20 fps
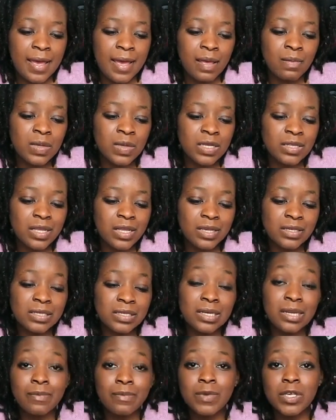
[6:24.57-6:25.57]
I mean,
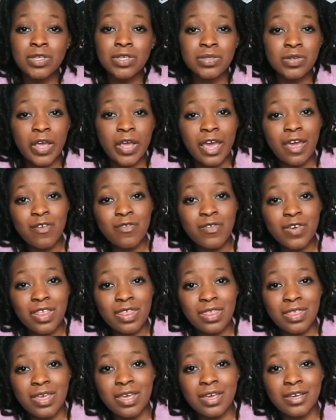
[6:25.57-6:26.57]
there's limits to
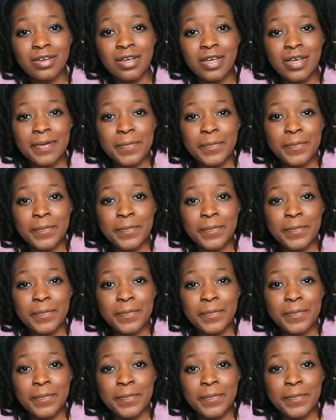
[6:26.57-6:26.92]
everything.